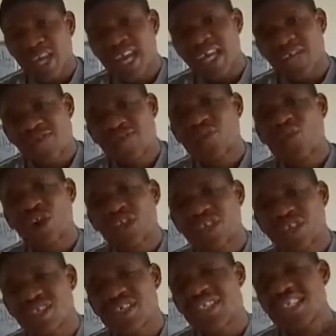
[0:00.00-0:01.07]
and a few
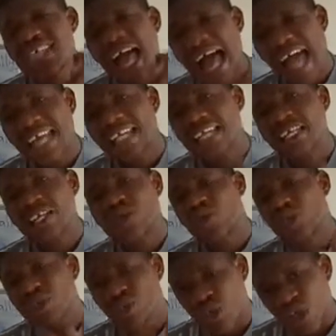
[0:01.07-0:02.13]
others, these highly
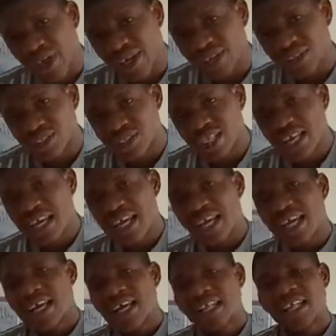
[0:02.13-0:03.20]
liquid oils,
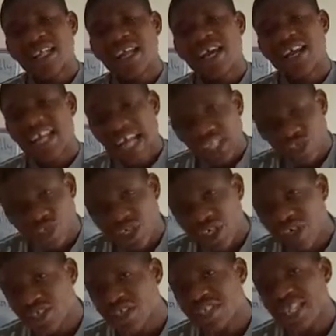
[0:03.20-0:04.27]
they are
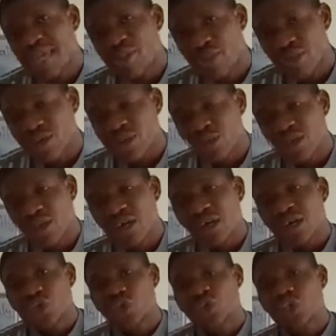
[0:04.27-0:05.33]
naturally unstable.
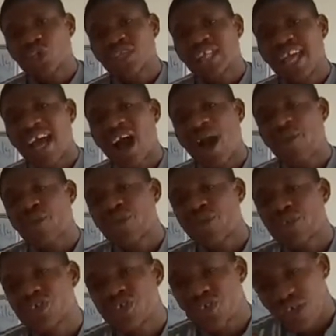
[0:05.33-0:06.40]
So they are
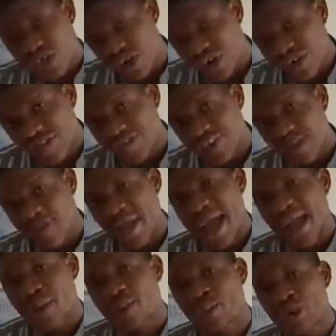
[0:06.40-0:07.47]
preserved by
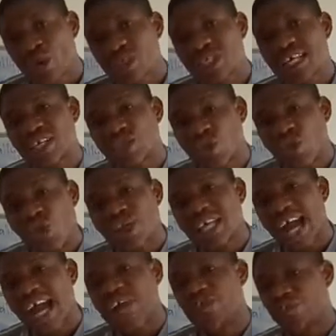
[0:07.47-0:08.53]
a process called
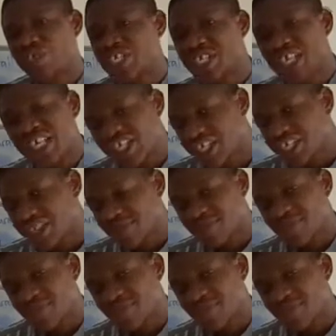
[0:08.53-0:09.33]
hydrogenation.